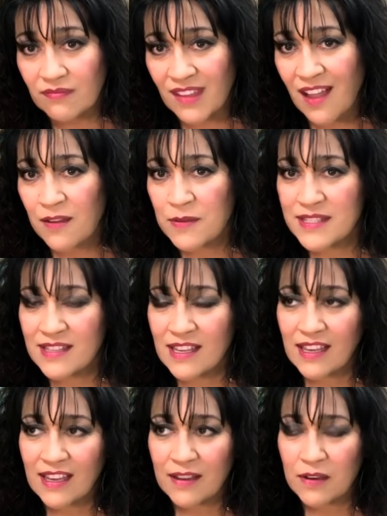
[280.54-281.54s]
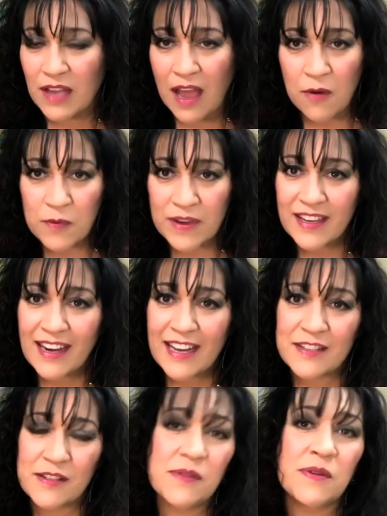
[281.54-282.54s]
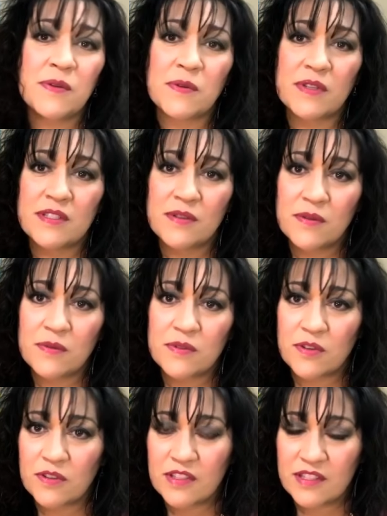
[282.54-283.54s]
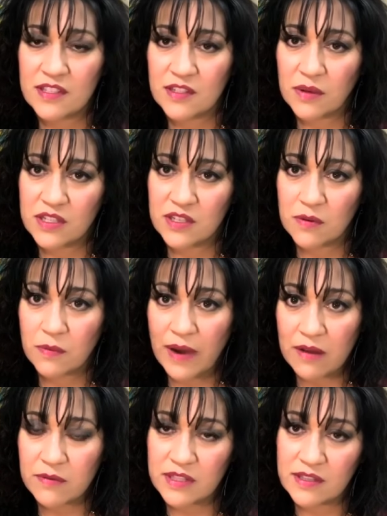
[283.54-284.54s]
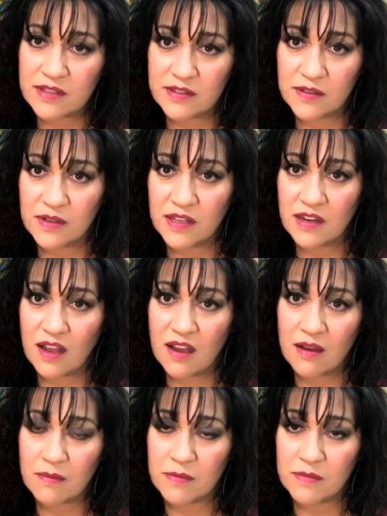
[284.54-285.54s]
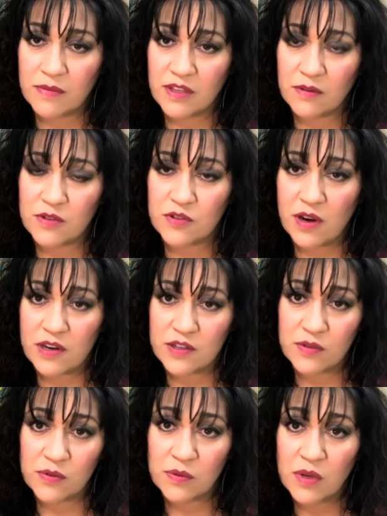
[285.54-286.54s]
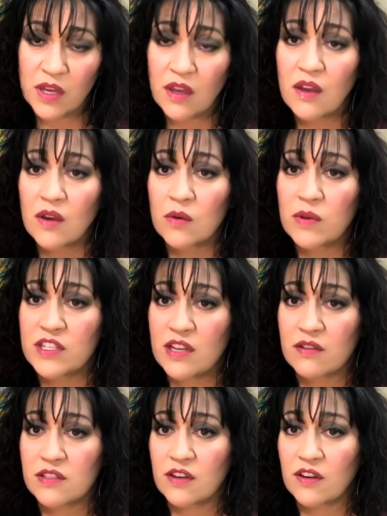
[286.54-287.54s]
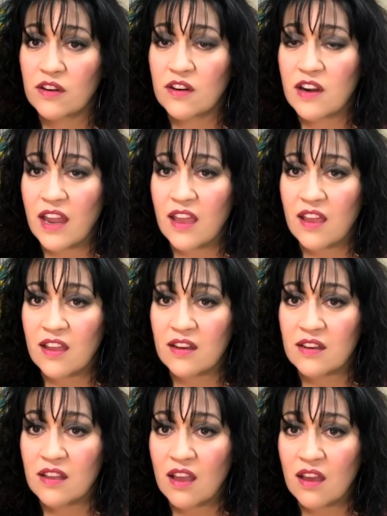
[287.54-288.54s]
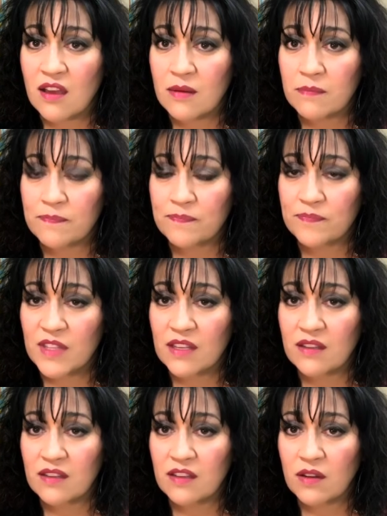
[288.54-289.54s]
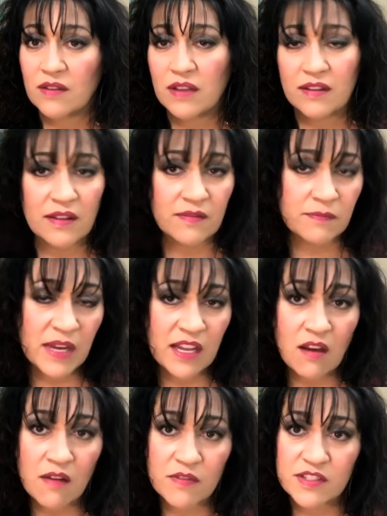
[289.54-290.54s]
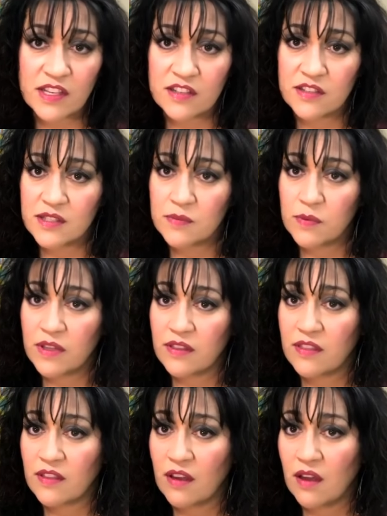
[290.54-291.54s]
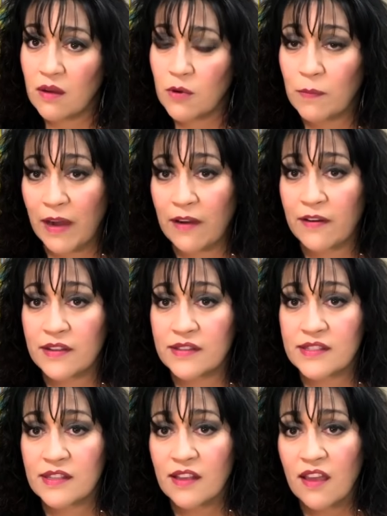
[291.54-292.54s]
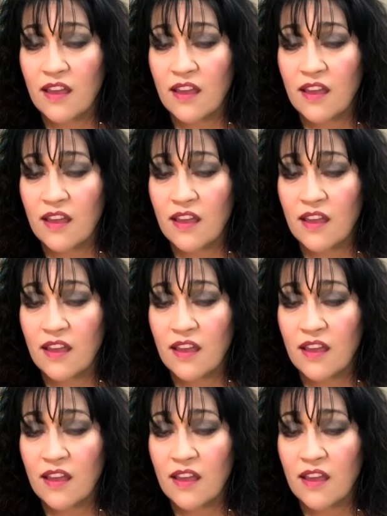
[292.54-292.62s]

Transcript: I was thinking, what could I do to turn the situation around with this student? You know, I was trying to reach out to her, and you know, I had many conversations with her parents.